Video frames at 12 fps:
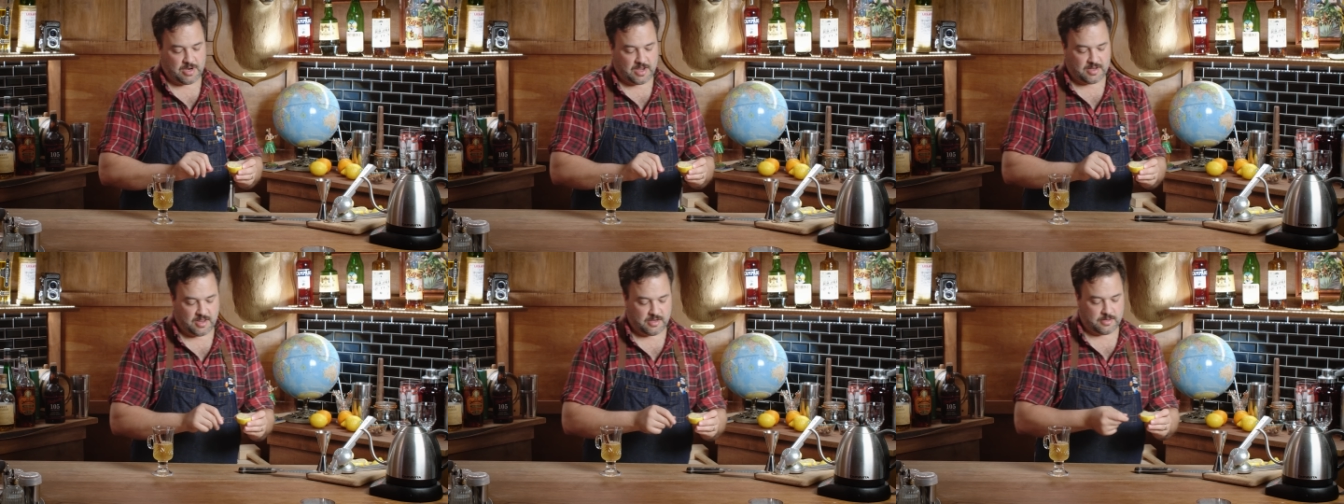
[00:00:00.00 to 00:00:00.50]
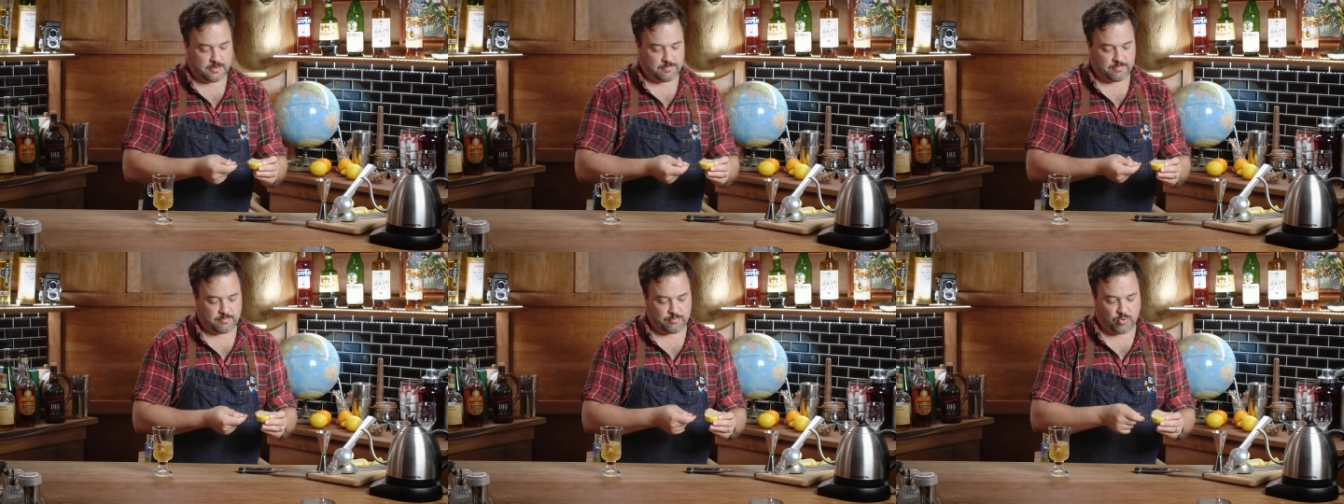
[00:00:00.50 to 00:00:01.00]
but I tend
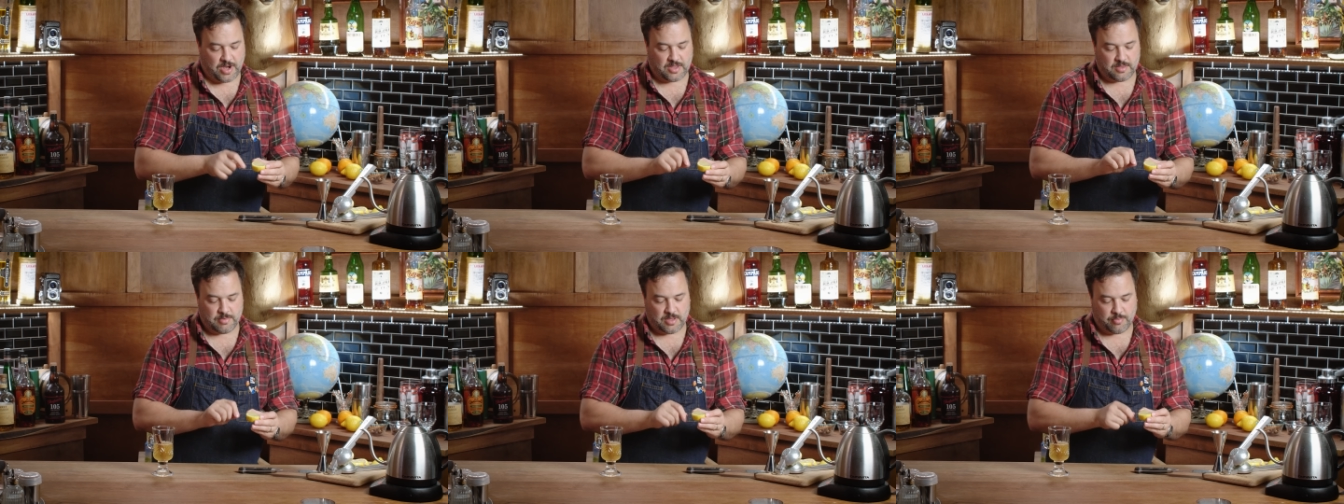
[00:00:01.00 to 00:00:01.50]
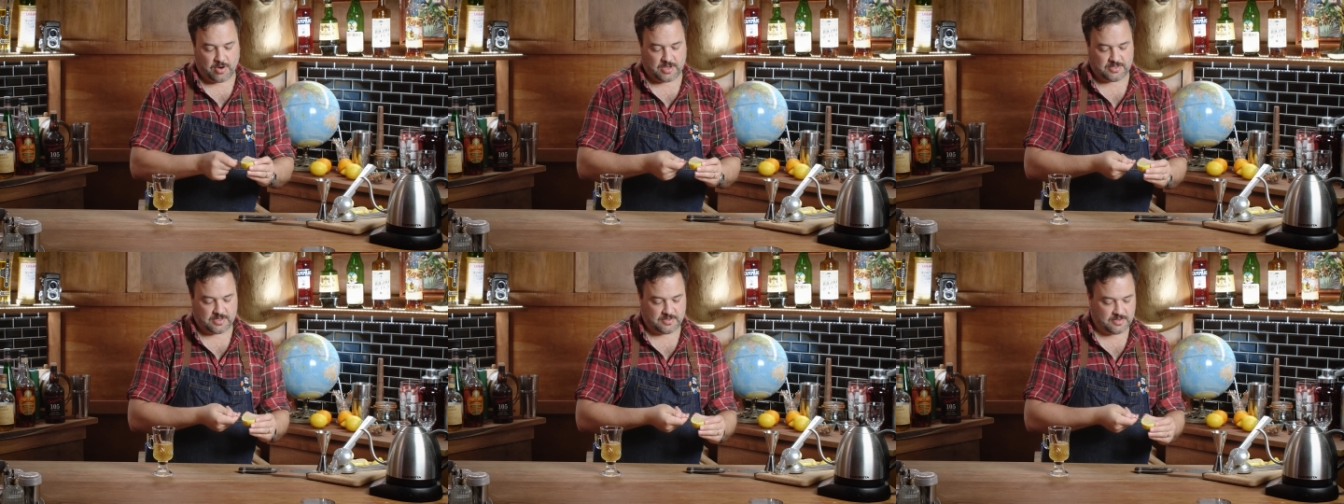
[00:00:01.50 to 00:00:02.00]
to break them in the
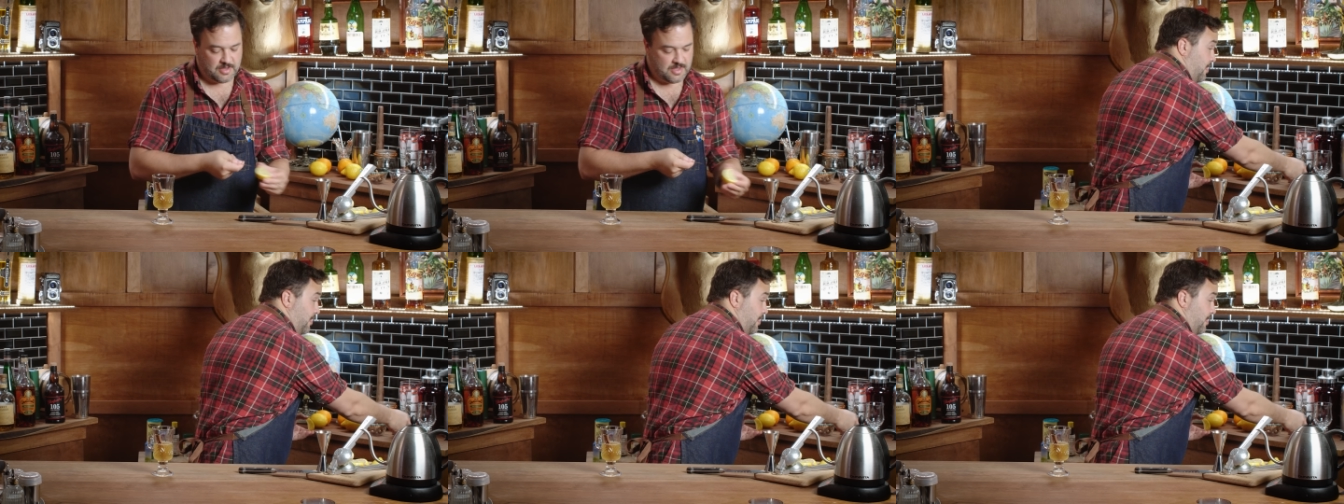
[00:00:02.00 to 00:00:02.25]
process.